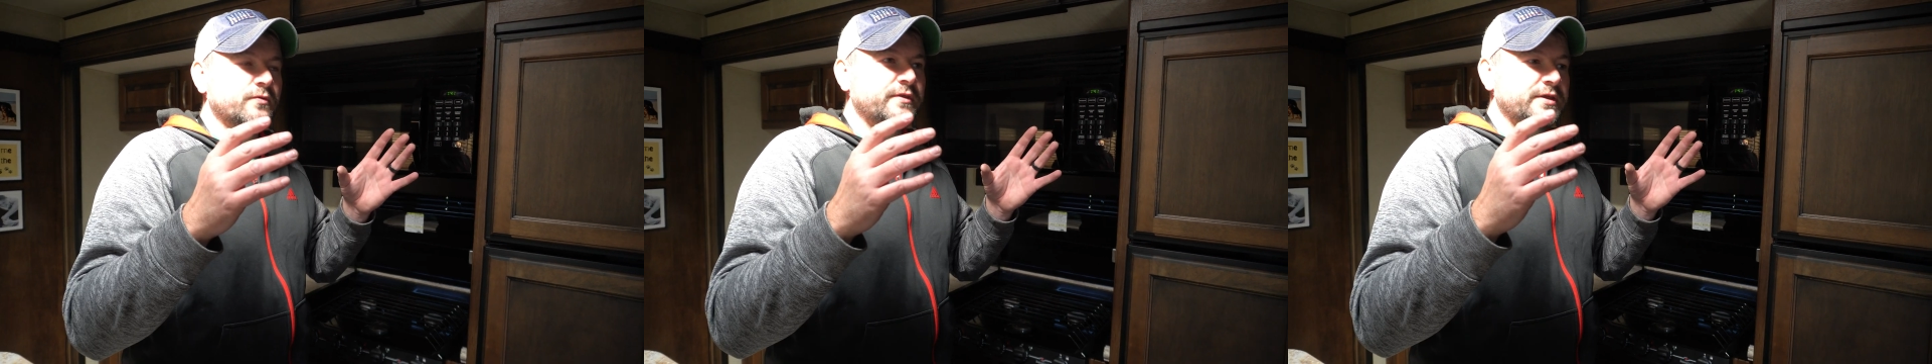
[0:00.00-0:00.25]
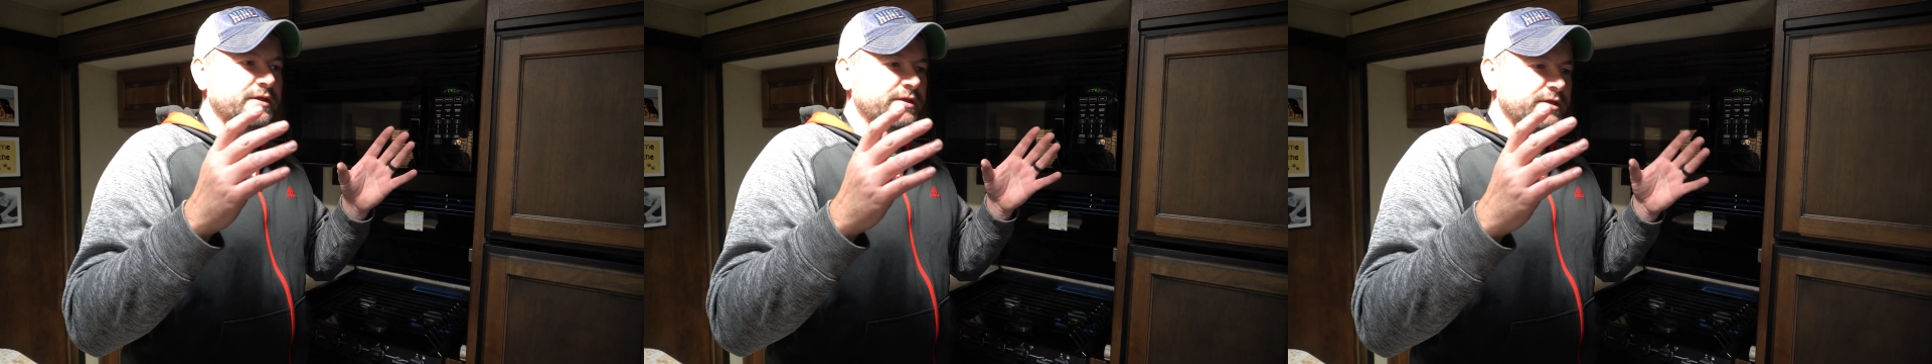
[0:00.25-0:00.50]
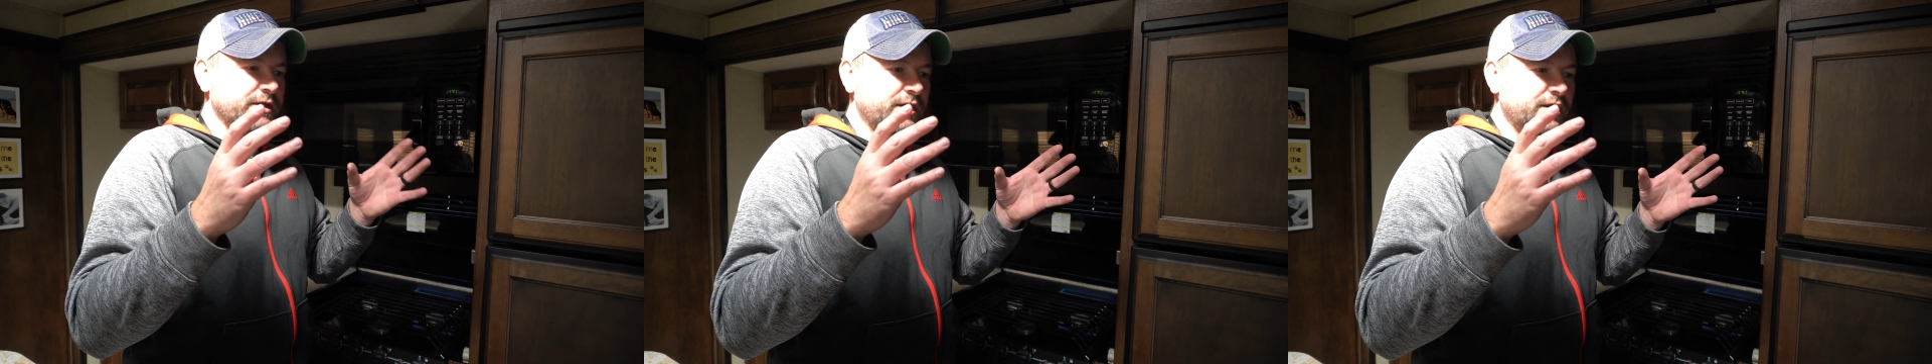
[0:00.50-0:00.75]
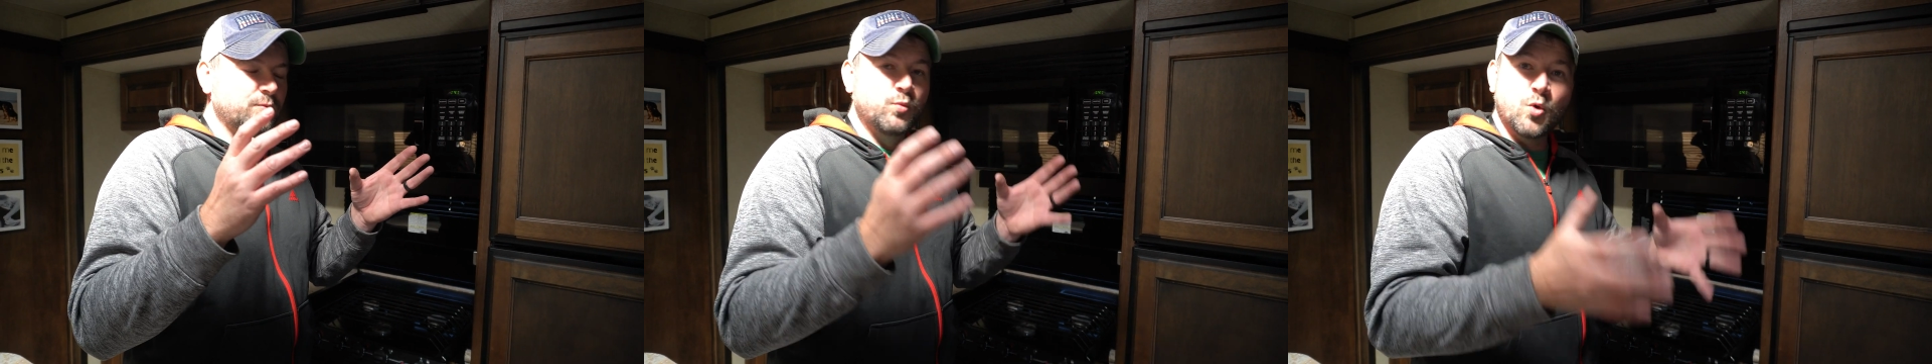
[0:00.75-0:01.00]
the
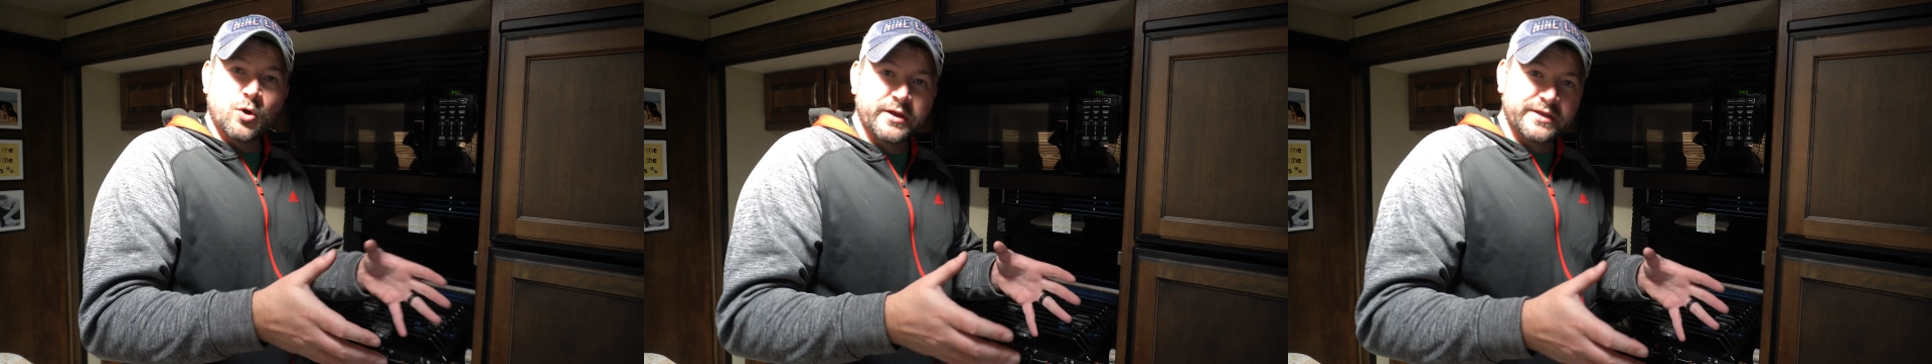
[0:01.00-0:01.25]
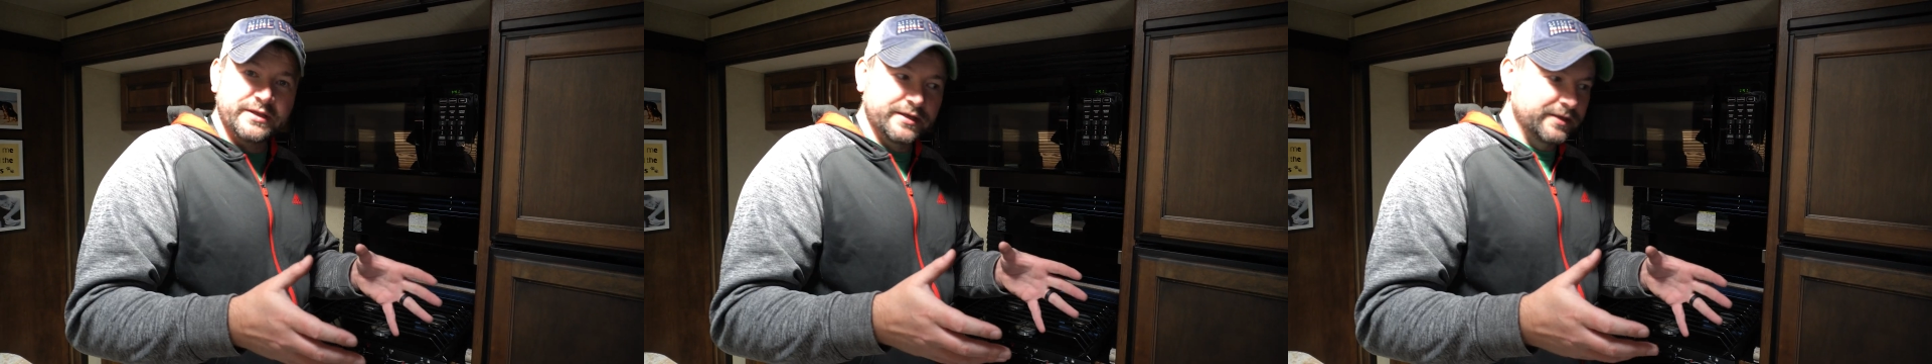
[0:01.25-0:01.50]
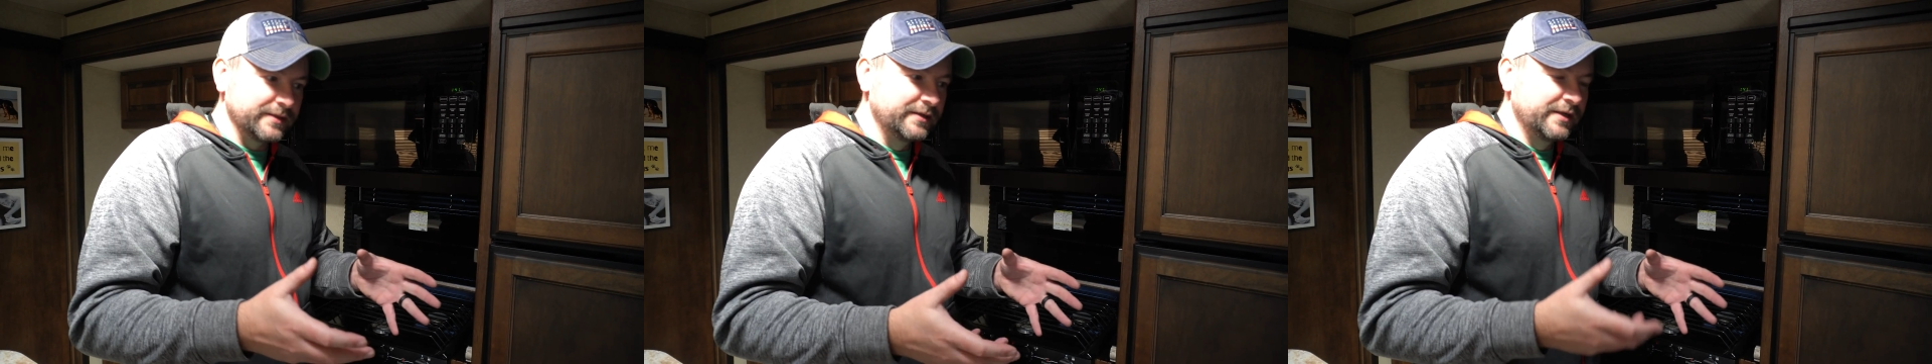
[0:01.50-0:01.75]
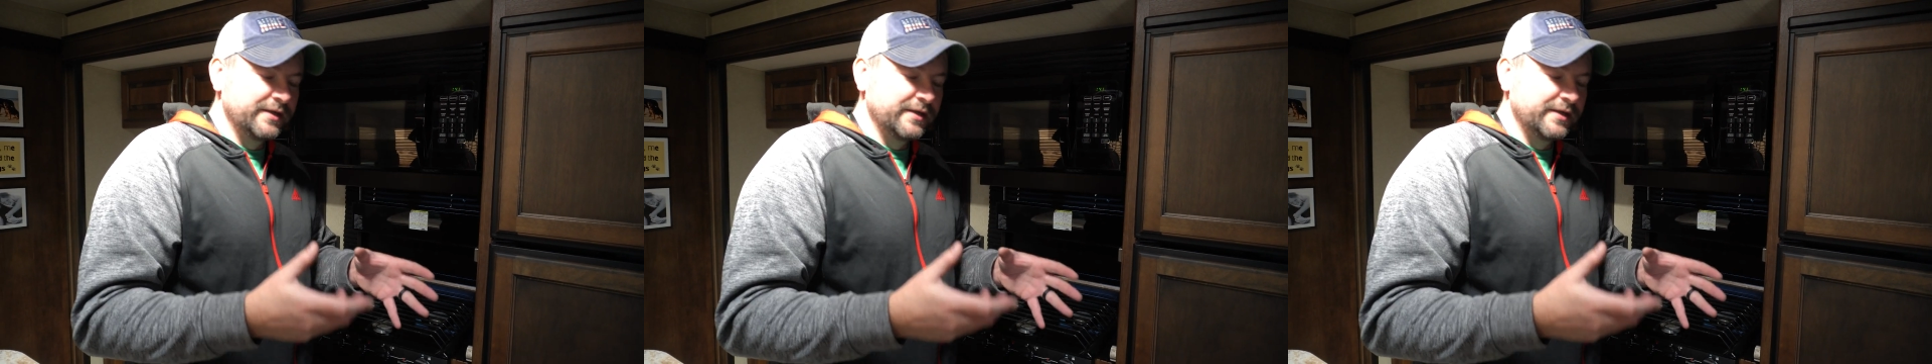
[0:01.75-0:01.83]
water heater,